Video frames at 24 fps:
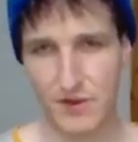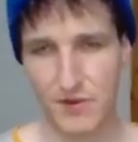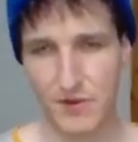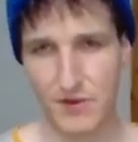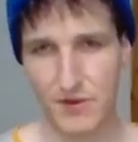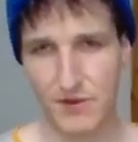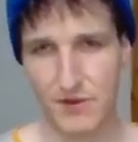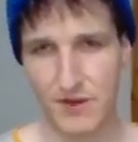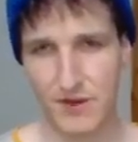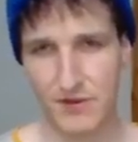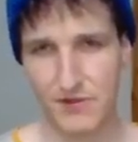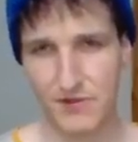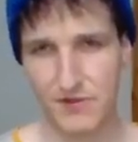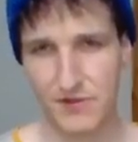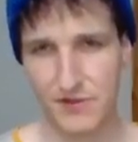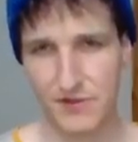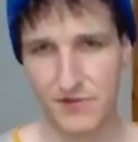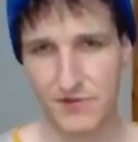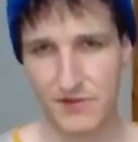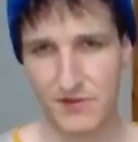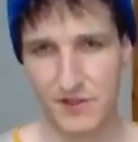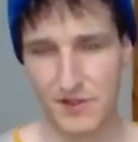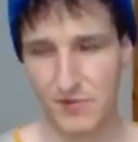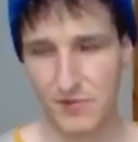around
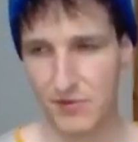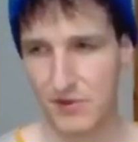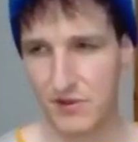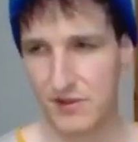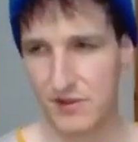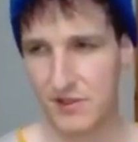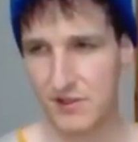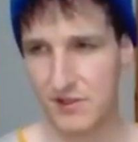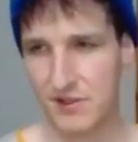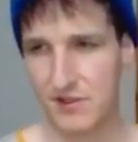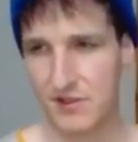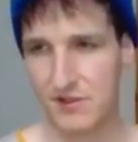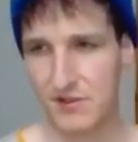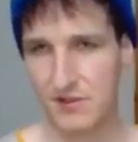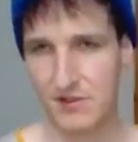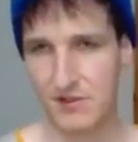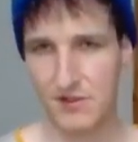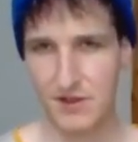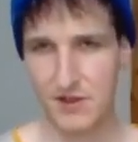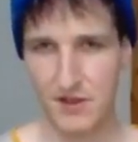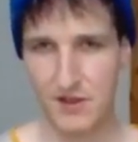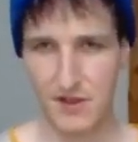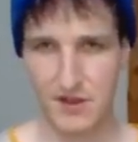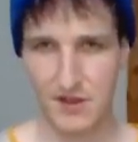50%
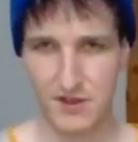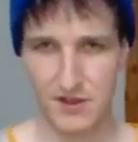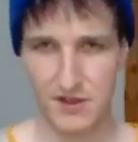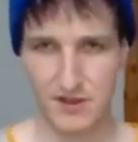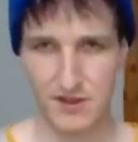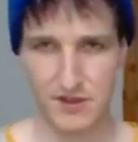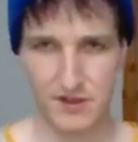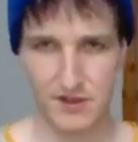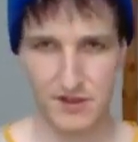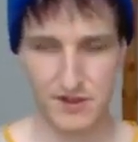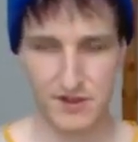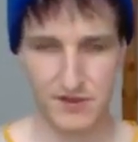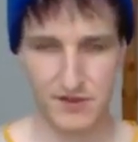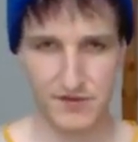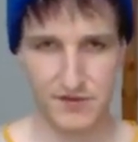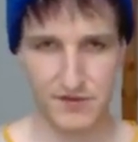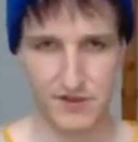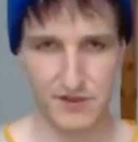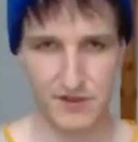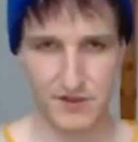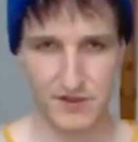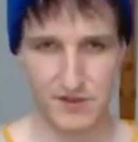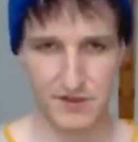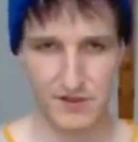of
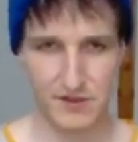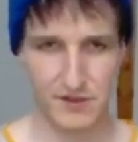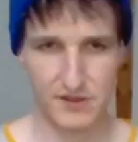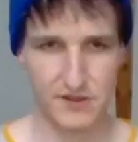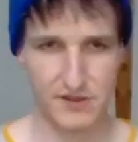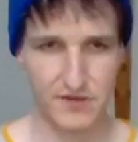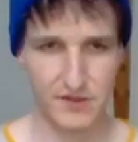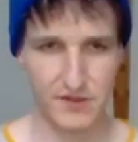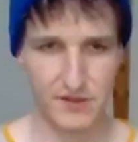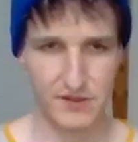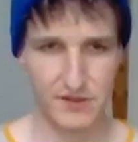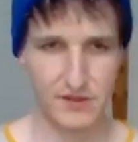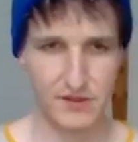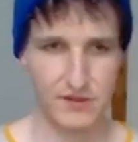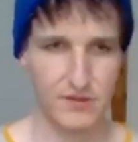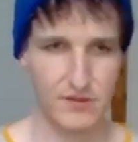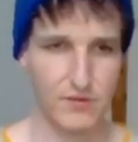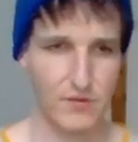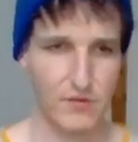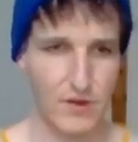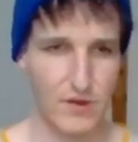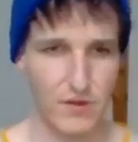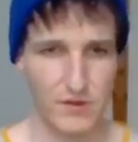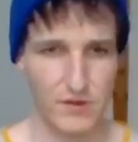the
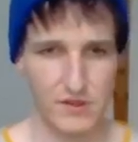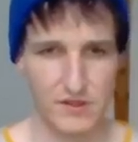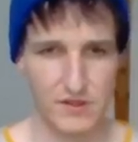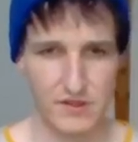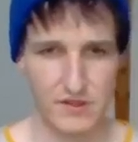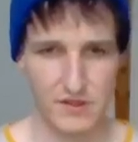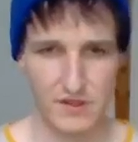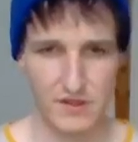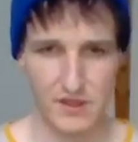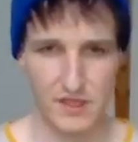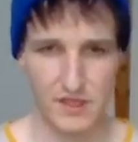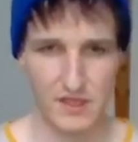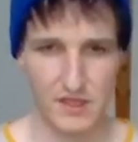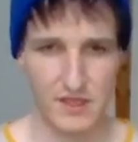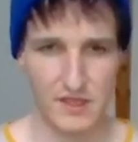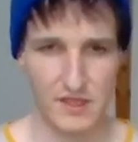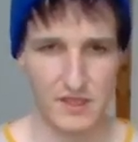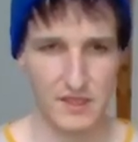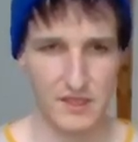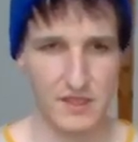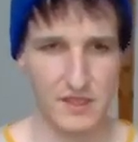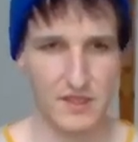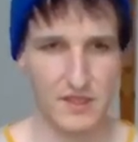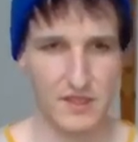votes,
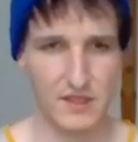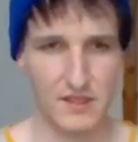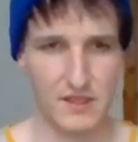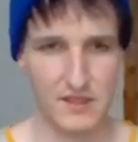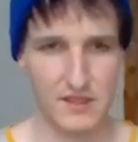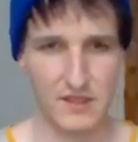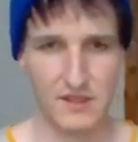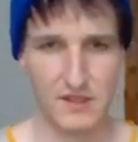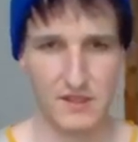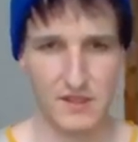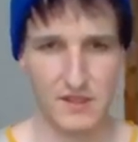and